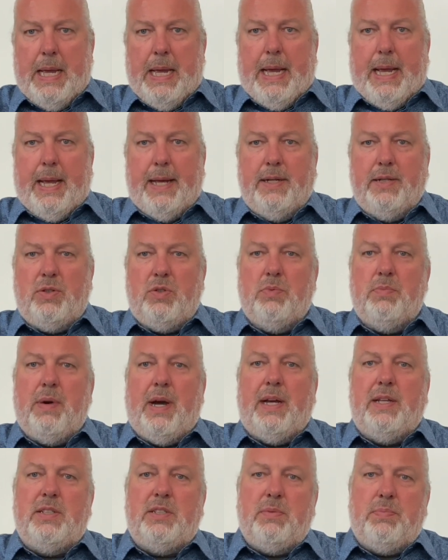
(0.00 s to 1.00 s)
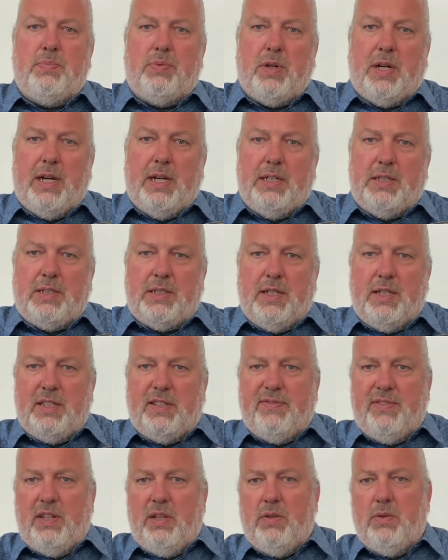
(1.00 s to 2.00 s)
And to my surprise, this
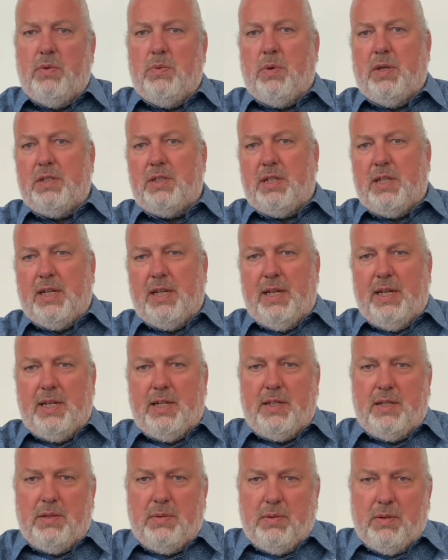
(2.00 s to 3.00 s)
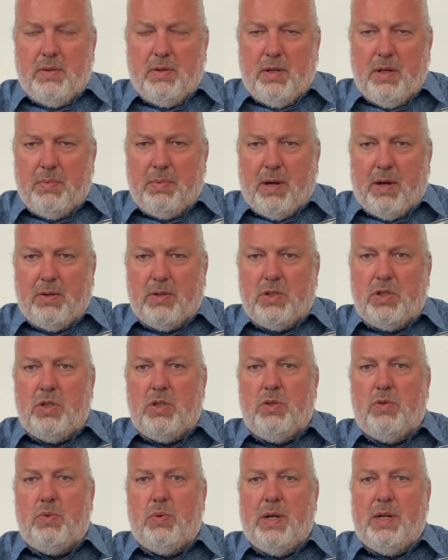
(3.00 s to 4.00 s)
video was clicked about
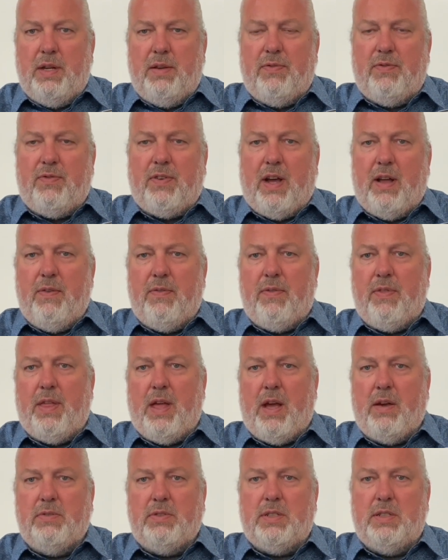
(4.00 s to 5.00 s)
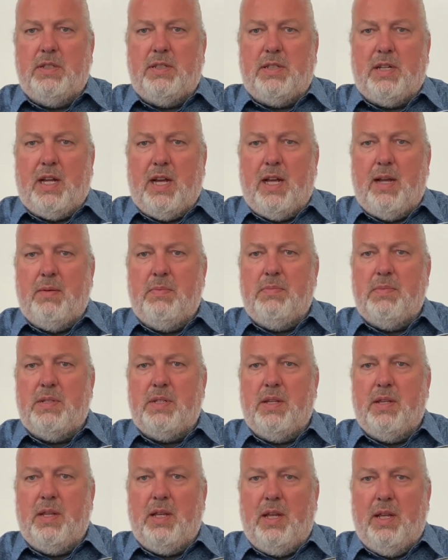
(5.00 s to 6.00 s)
25,000 times
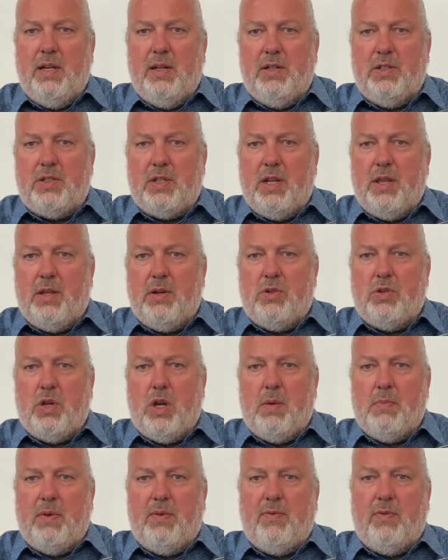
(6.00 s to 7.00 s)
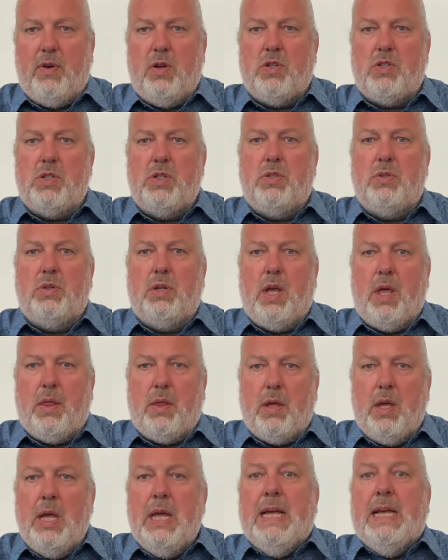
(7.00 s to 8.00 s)
in the English and the German version together.